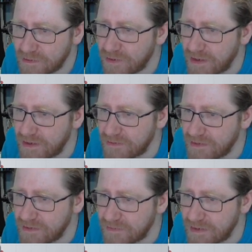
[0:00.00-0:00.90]
Oh yeah, it
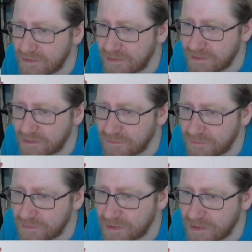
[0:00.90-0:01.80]
is getting
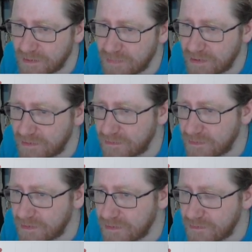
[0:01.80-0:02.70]
enough paint
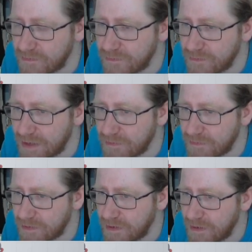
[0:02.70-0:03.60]
to
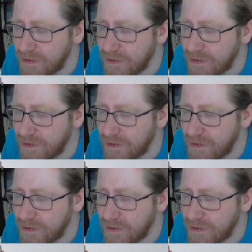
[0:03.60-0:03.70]
everything.